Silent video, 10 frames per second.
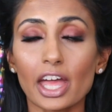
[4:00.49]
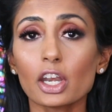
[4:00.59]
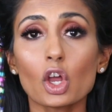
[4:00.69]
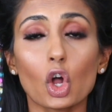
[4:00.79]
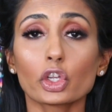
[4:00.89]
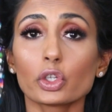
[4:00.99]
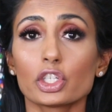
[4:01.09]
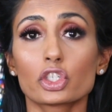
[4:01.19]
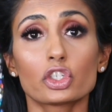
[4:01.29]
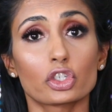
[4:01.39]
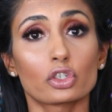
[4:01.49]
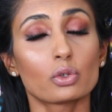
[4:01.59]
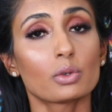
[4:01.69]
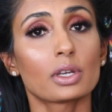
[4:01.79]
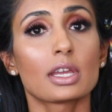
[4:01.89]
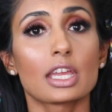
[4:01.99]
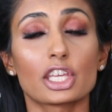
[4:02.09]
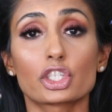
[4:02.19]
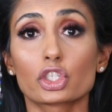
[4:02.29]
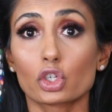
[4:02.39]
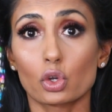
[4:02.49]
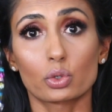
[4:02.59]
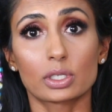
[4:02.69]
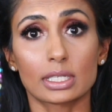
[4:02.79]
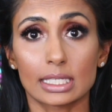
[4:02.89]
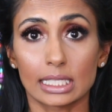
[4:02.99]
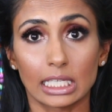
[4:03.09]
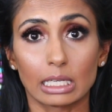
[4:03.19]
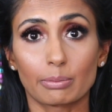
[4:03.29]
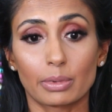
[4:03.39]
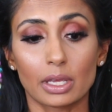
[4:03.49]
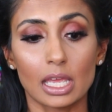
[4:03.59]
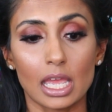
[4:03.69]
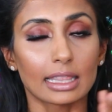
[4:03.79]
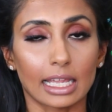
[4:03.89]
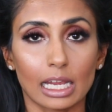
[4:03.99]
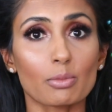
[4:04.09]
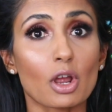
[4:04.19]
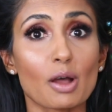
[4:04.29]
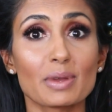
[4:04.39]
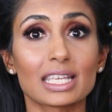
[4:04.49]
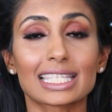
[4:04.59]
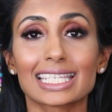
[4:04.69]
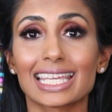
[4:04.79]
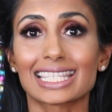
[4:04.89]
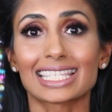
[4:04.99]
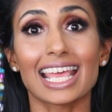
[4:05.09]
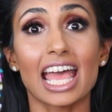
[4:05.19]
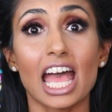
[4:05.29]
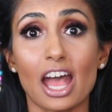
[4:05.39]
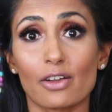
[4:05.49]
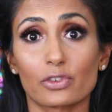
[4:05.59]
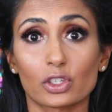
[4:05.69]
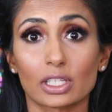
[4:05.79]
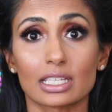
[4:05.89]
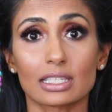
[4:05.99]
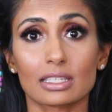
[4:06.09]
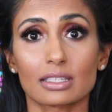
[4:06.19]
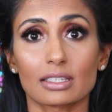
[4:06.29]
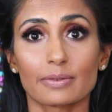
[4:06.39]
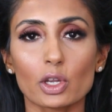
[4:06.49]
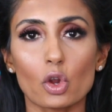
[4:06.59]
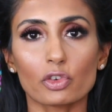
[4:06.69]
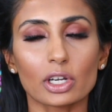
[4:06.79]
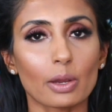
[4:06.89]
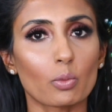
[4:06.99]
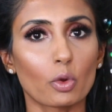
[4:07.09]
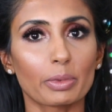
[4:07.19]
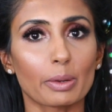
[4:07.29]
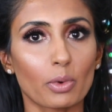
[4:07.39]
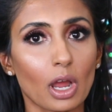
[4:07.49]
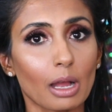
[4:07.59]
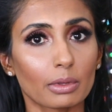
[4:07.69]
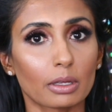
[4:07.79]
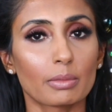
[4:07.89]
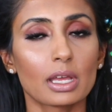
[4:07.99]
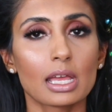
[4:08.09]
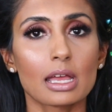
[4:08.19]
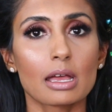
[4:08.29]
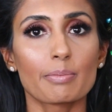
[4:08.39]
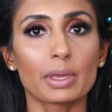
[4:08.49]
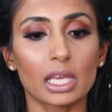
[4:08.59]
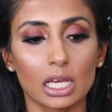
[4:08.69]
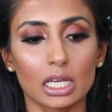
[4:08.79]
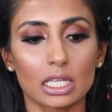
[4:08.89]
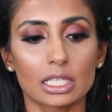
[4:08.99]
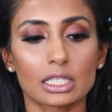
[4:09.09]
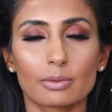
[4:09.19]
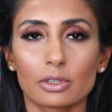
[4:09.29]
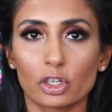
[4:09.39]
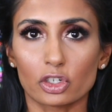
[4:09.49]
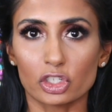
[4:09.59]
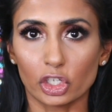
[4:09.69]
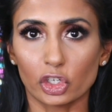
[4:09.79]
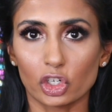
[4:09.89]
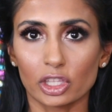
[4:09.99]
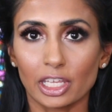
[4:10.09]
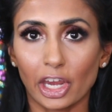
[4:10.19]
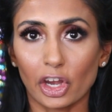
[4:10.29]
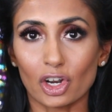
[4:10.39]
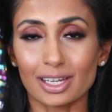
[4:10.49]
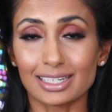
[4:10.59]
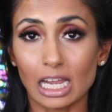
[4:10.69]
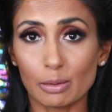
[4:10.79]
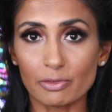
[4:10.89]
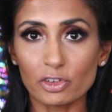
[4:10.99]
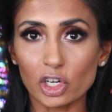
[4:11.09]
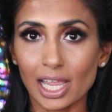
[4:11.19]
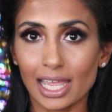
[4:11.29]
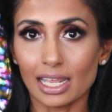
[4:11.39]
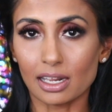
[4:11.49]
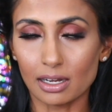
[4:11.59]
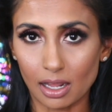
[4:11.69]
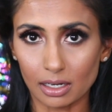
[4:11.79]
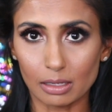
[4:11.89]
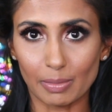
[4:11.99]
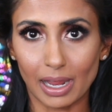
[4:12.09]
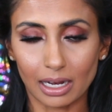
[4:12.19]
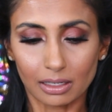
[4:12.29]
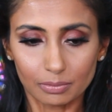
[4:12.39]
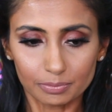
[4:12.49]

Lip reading: Then all you need to do is go to sleep. Like I promised, it's effortless. Overnight won't be a problem because you're securing the hair on top of your head and not in the back.